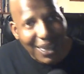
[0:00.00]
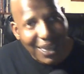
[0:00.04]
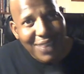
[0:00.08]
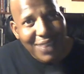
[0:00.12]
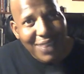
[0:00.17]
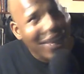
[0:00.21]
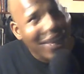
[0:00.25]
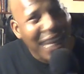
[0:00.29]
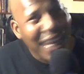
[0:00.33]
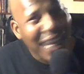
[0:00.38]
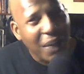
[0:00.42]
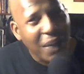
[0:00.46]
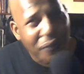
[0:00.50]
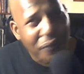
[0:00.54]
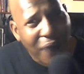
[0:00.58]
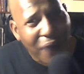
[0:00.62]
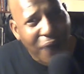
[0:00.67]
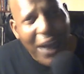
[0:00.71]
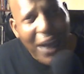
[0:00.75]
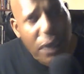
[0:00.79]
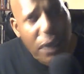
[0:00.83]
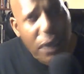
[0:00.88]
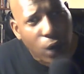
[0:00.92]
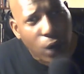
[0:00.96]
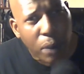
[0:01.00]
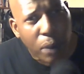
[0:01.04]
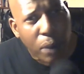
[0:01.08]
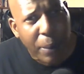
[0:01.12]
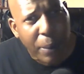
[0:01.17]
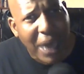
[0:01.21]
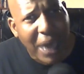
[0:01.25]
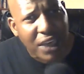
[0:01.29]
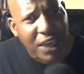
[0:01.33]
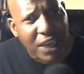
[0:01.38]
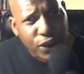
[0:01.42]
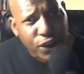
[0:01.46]
They didn't fight
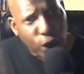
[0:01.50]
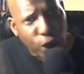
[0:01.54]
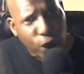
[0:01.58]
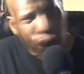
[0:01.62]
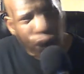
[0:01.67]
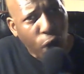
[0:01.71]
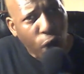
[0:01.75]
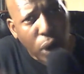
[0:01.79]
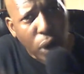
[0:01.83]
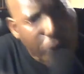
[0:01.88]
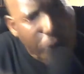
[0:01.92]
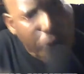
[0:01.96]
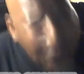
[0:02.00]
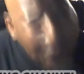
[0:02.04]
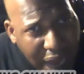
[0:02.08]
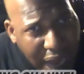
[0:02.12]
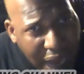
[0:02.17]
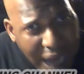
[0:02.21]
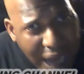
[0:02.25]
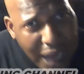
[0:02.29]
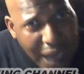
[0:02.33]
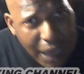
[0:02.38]
nobody to unify.